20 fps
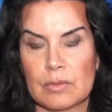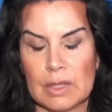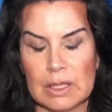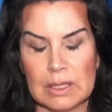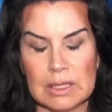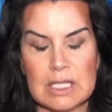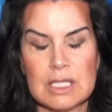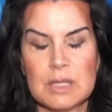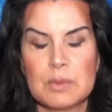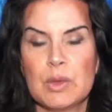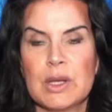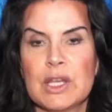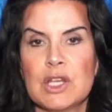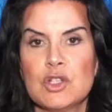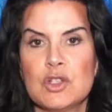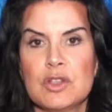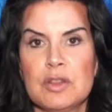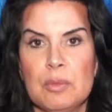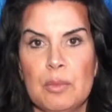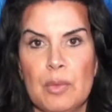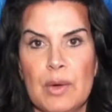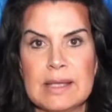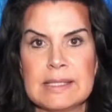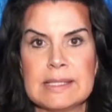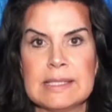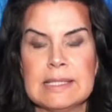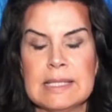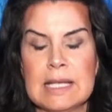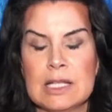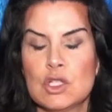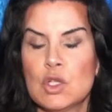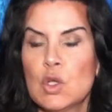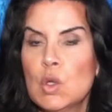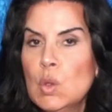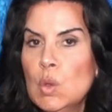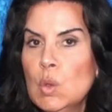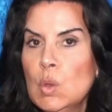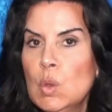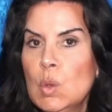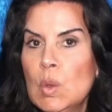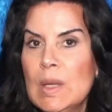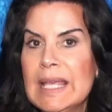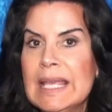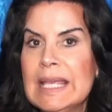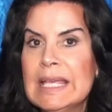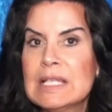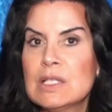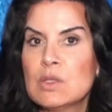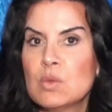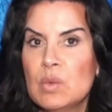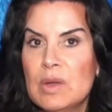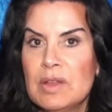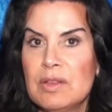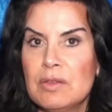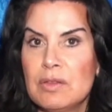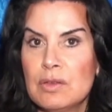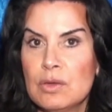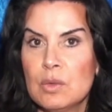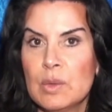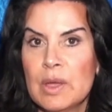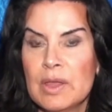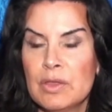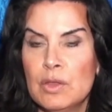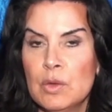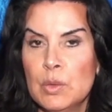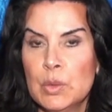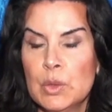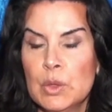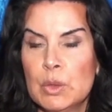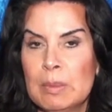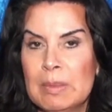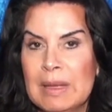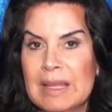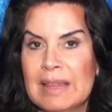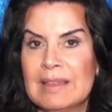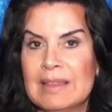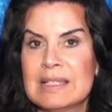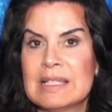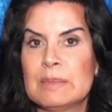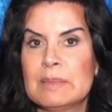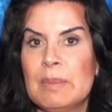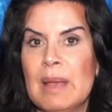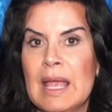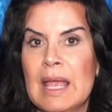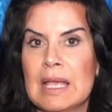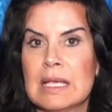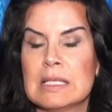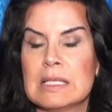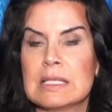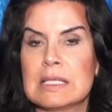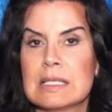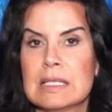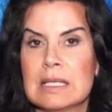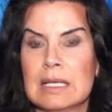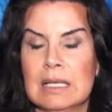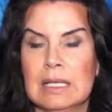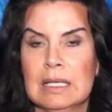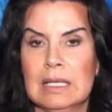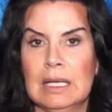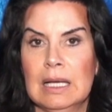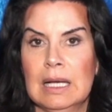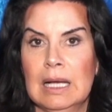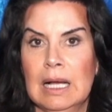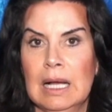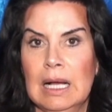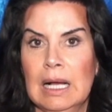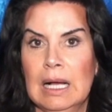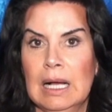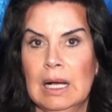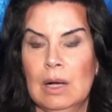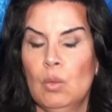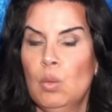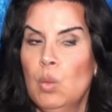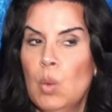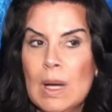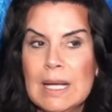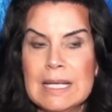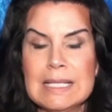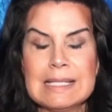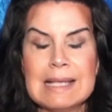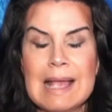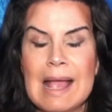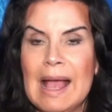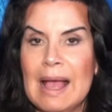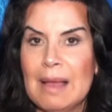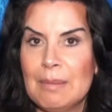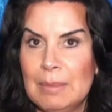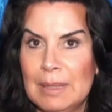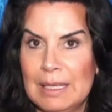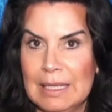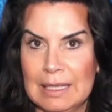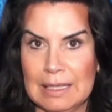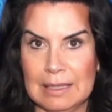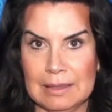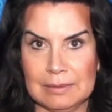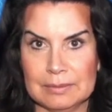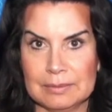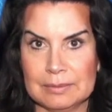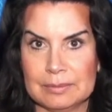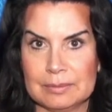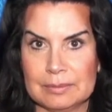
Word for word: Let's bring it to the present tense. Who is with you in the room, in the space? What is happening?